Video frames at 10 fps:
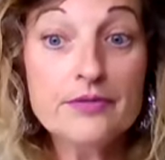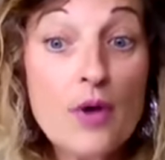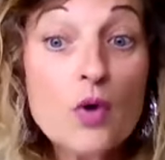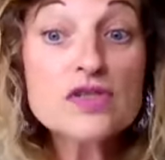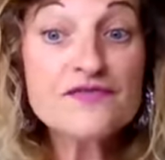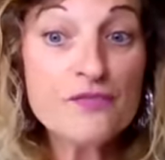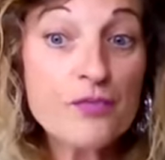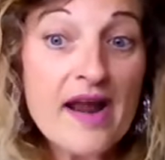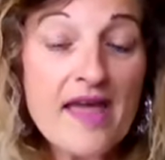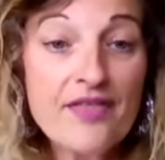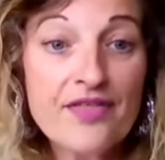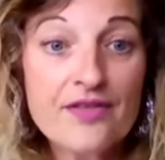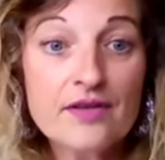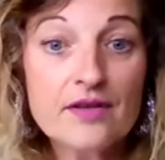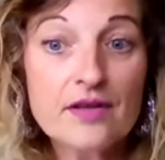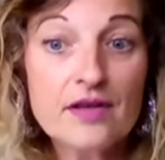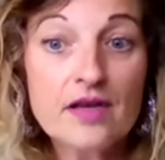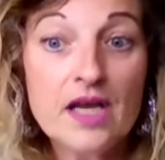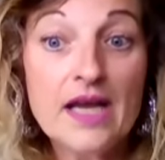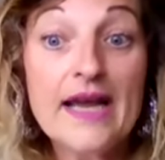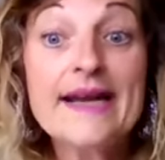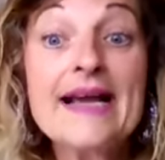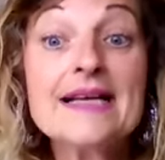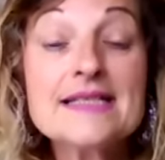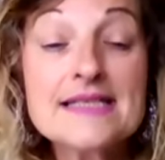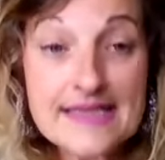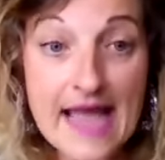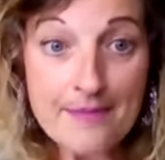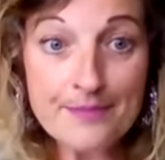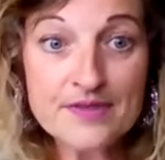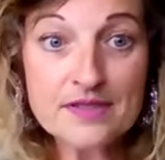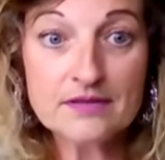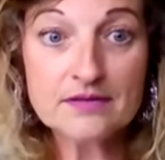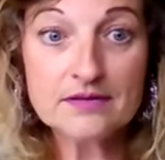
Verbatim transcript: pause for breath, and accept